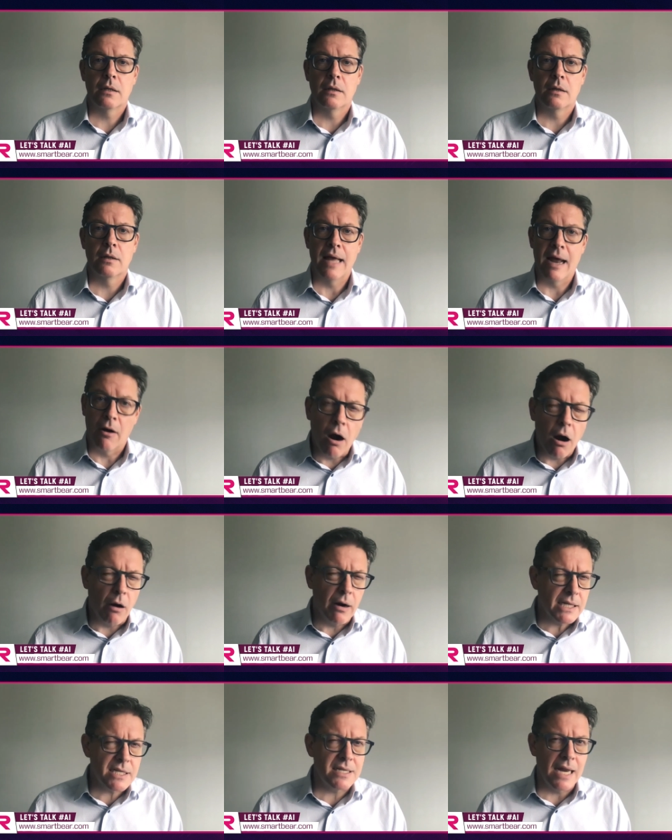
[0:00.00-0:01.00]
there are
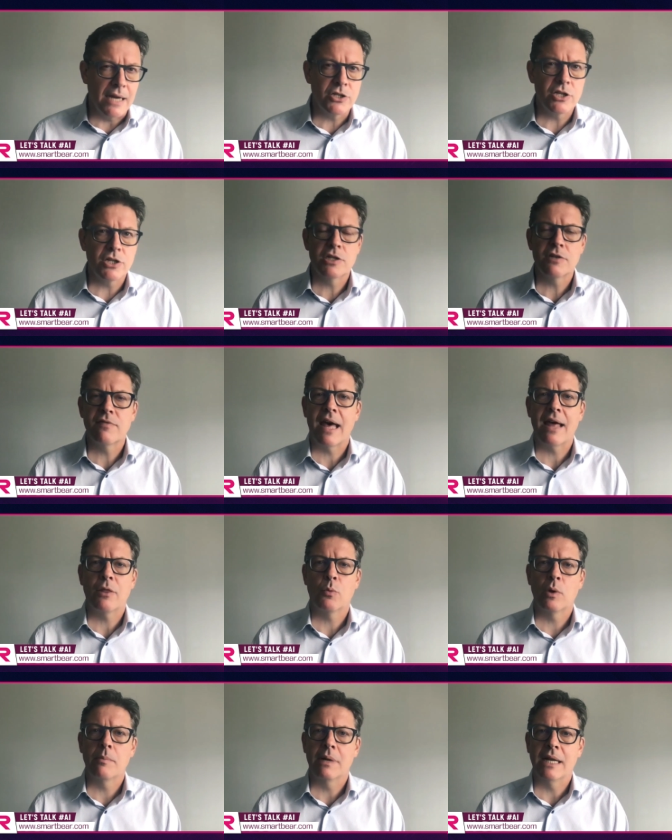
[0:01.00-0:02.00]
extensions of that
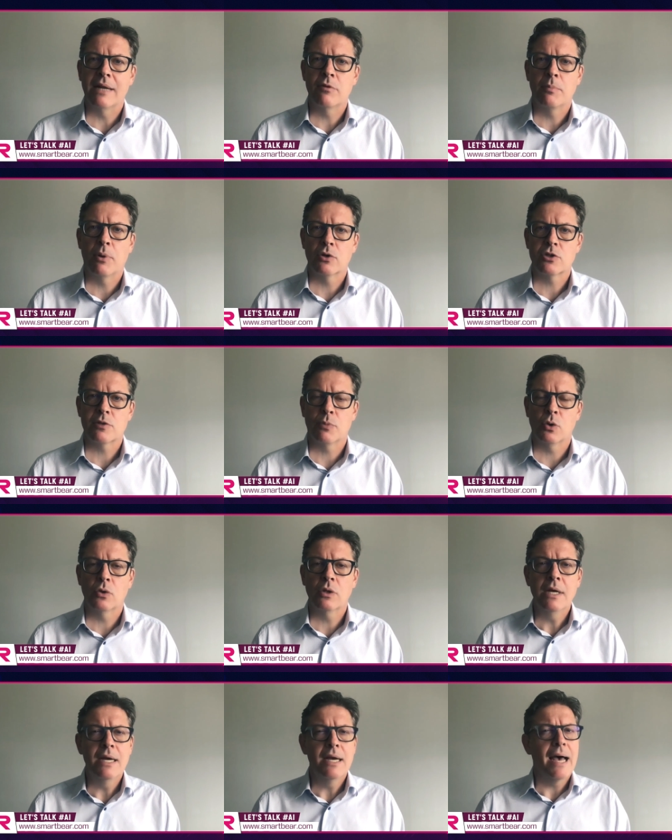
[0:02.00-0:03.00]
that we believe are
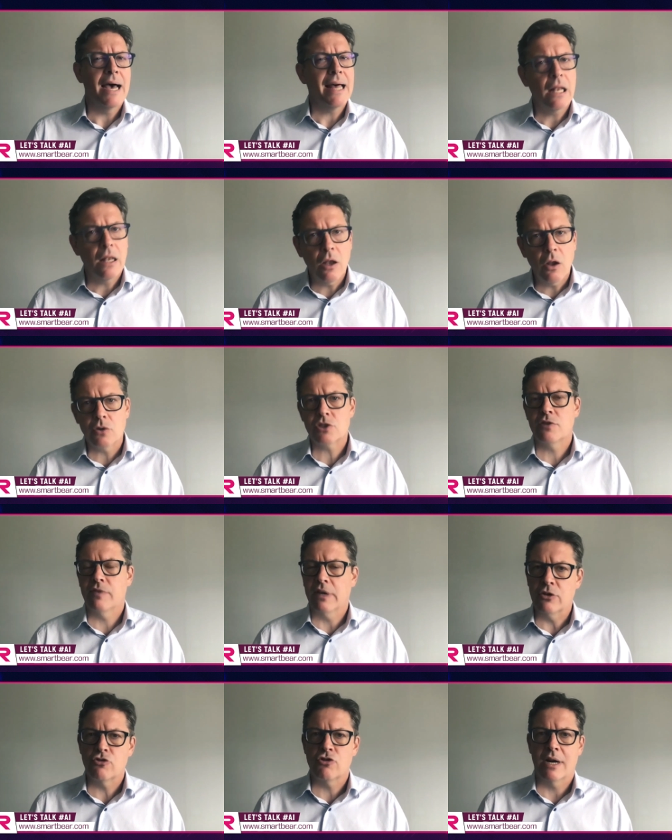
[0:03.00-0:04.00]
possible, and lots of
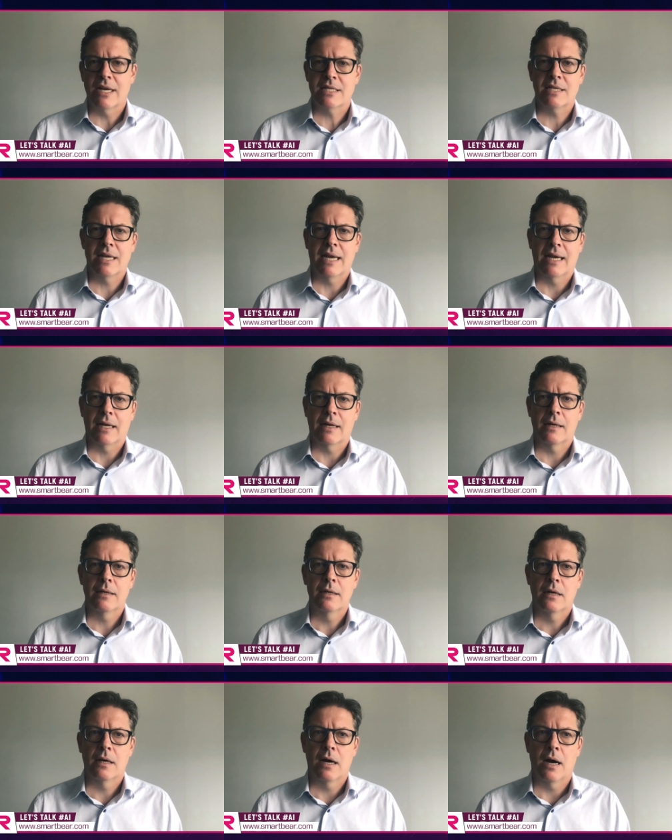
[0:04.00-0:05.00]
interesting
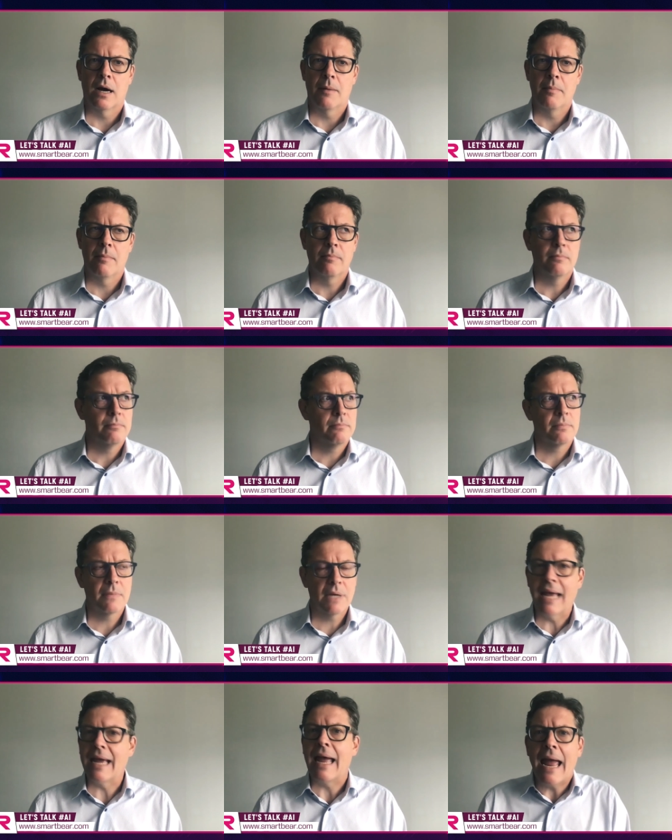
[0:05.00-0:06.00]
um,
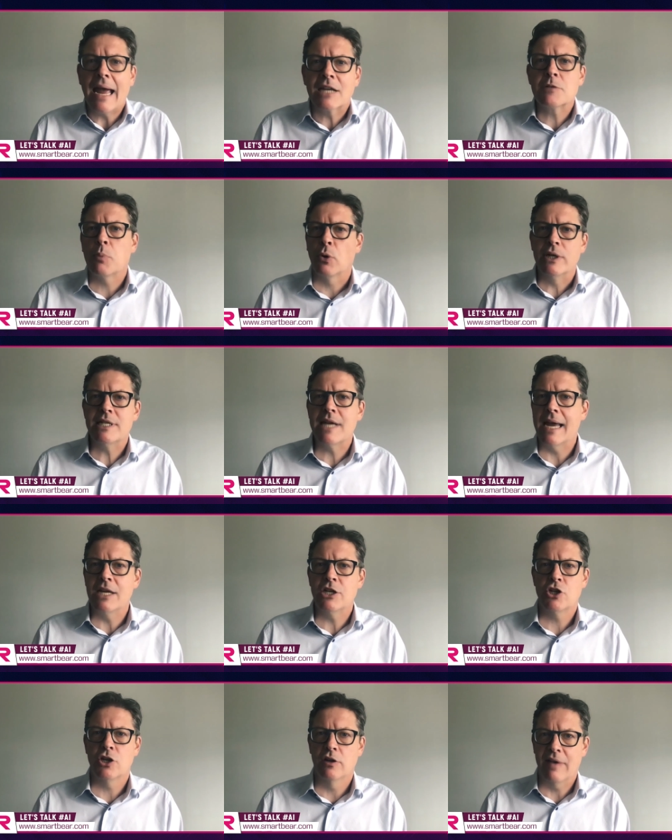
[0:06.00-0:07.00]

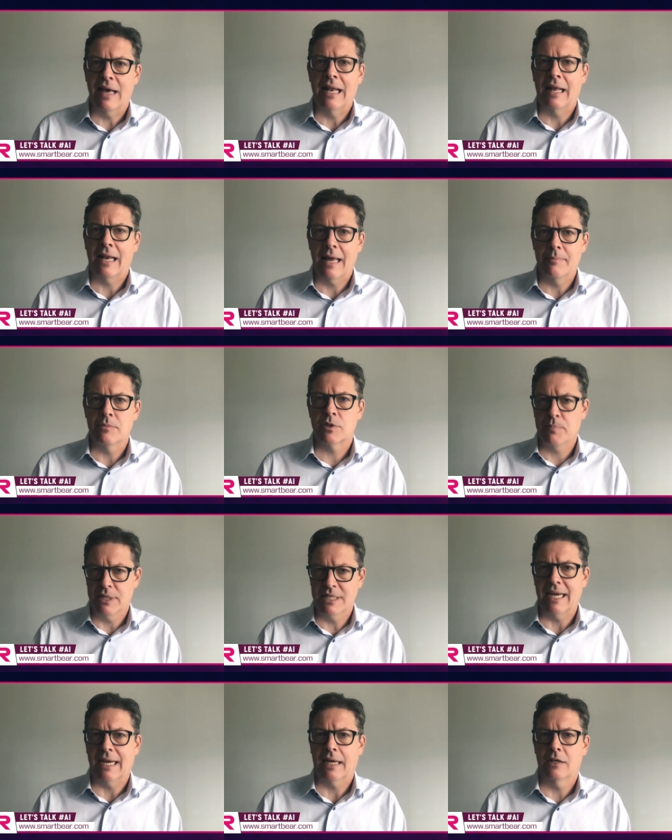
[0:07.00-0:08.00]
exploitation of LLM's
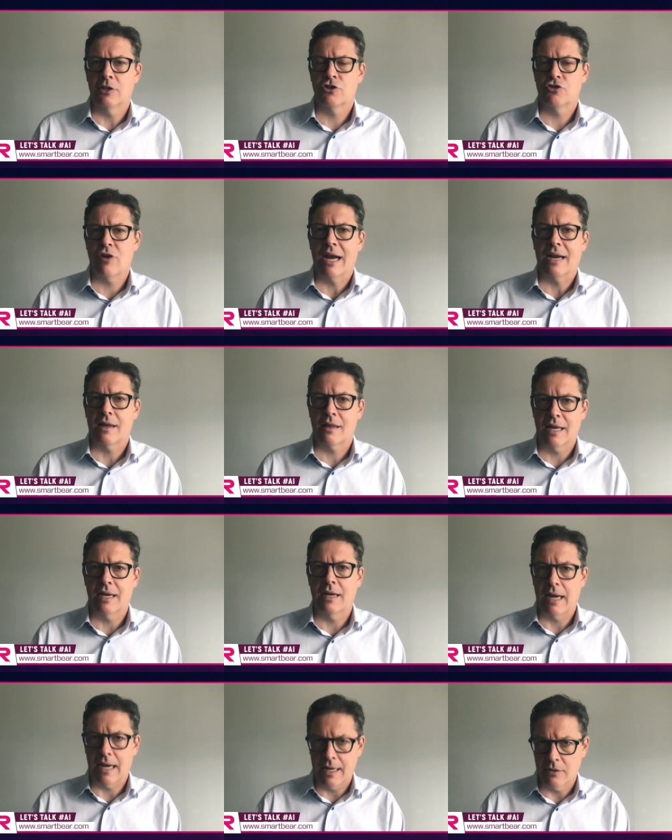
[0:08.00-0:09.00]
particular strength
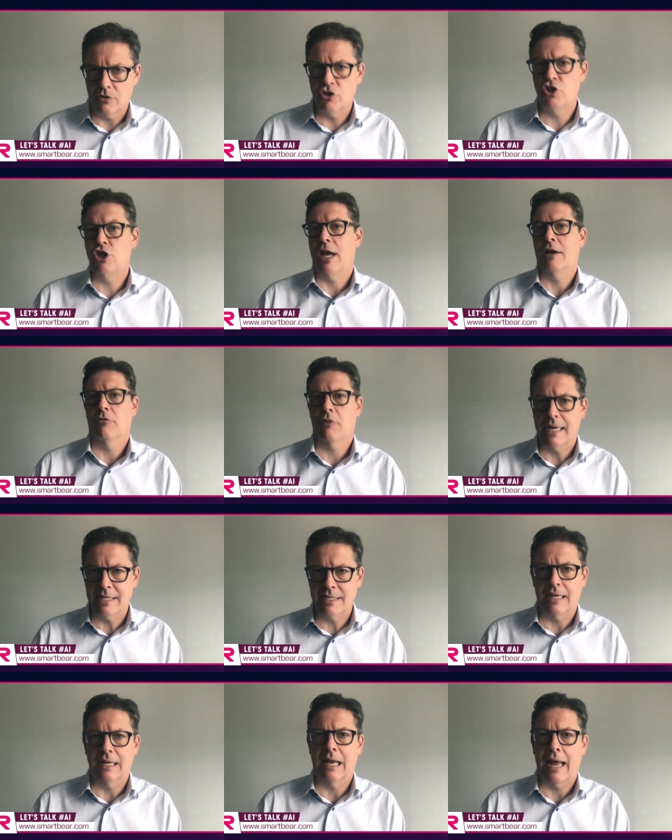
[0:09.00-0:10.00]
in, in
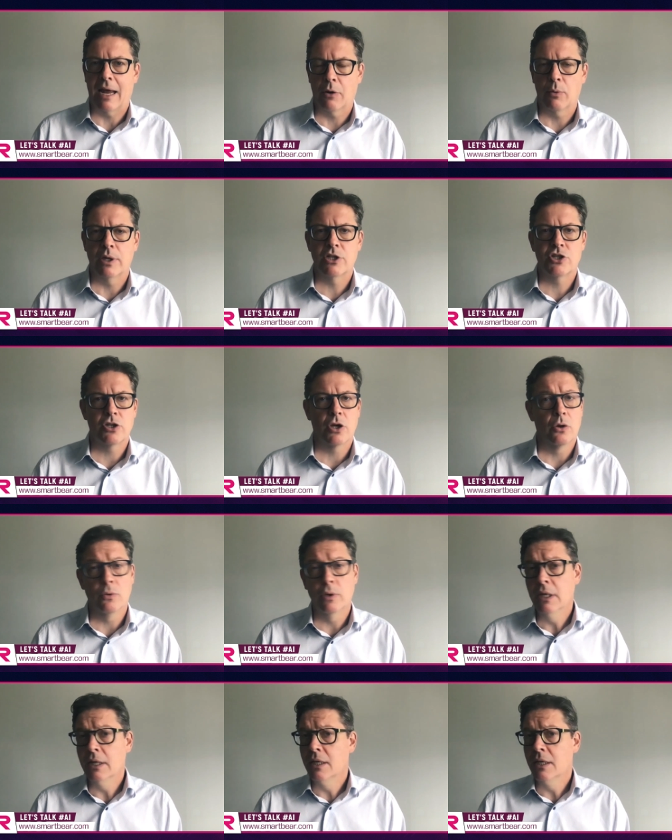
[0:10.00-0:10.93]
generating language. So,